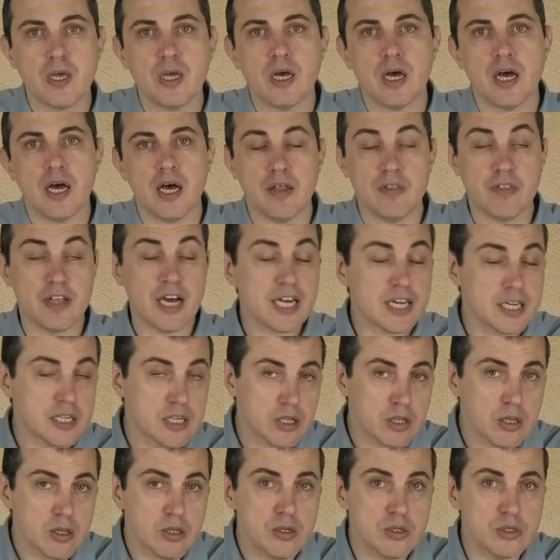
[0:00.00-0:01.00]
And that
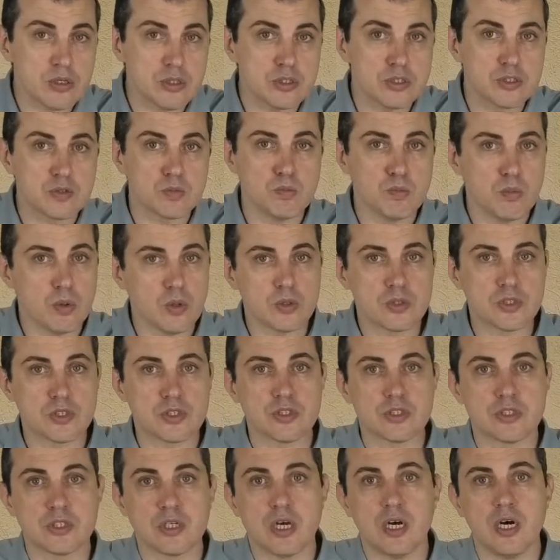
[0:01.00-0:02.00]
includes
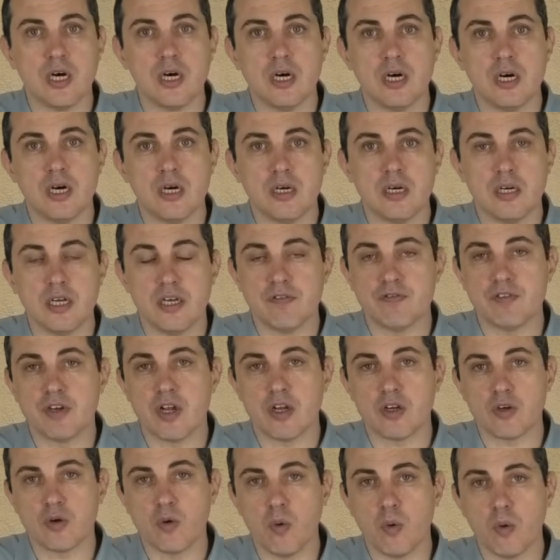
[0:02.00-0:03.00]
most, if
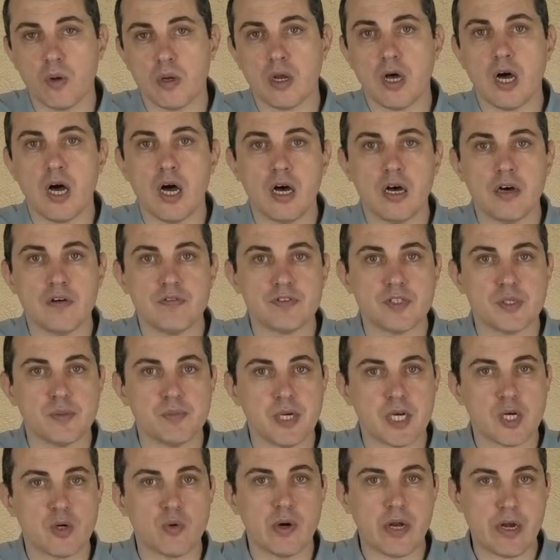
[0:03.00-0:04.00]
not all, of the
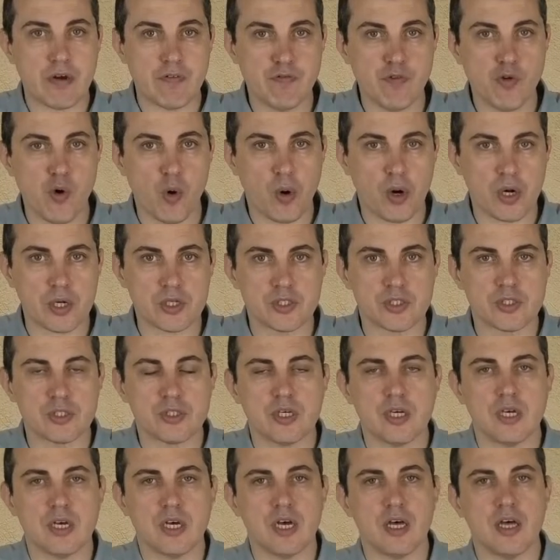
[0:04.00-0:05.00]
Bitcoin forks
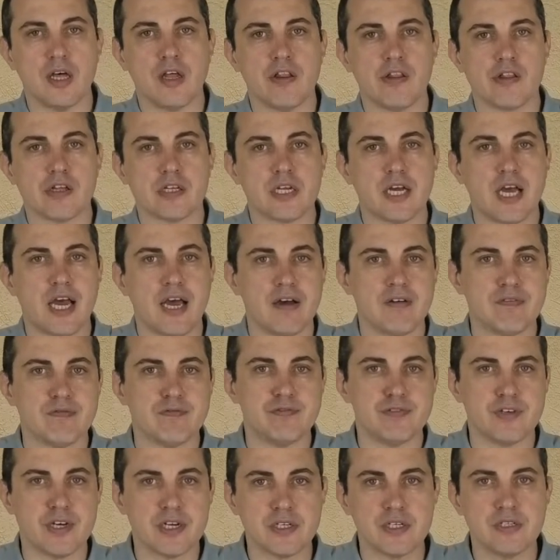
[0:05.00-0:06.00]
that have
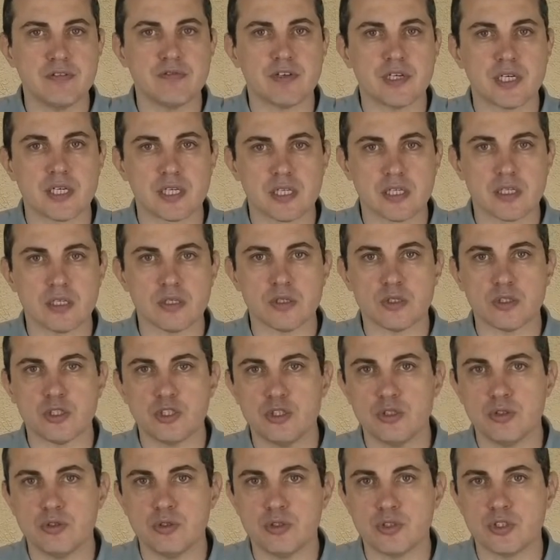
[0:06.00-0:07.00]
very, very little
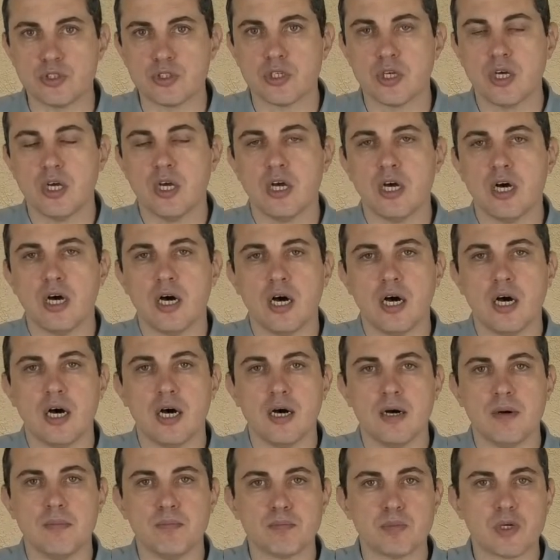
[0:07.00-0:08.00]
use
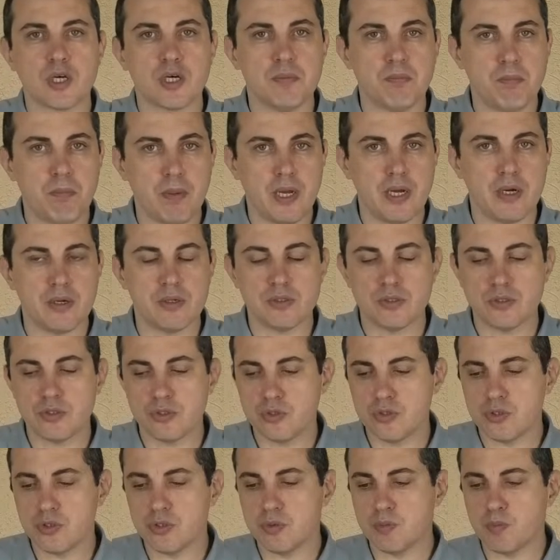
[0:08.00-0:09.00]
compared
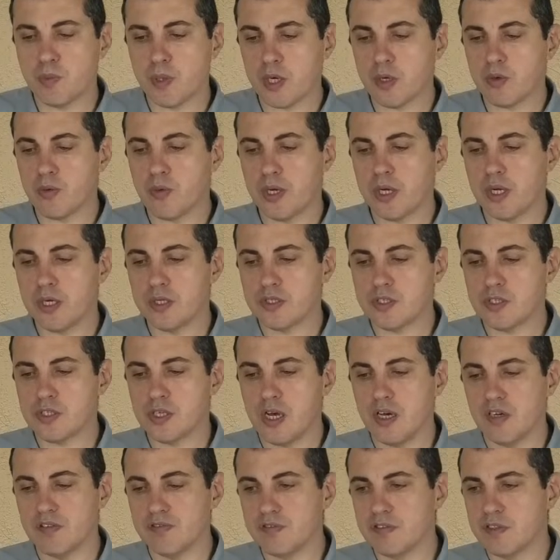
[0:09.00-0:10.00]
to Bitcoin
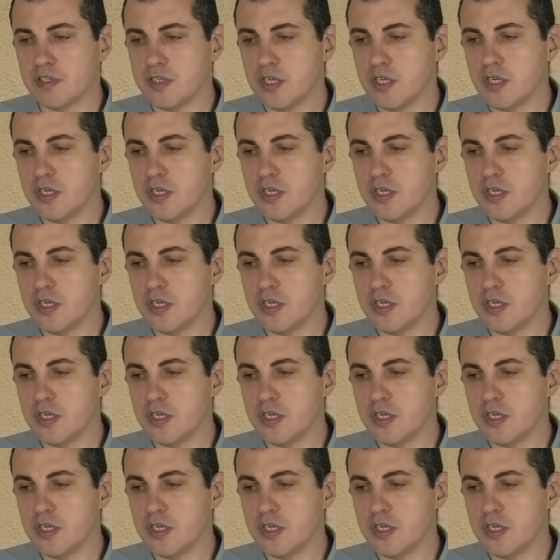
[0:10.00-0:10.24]
itself.